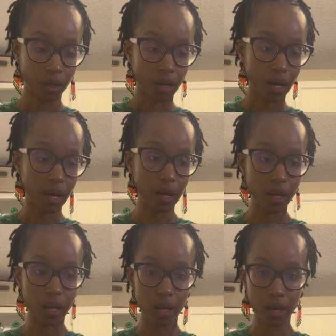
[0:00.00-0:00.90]

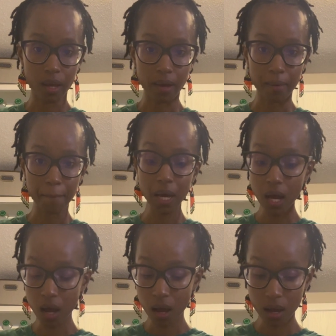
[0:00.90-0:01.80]
I am
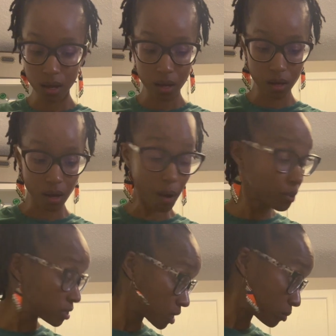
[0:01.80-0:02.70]

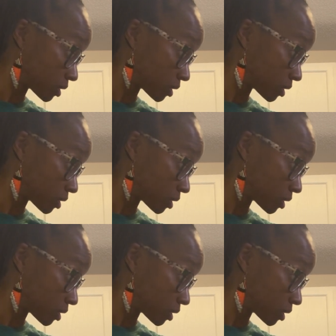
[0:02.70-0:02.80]
almost done with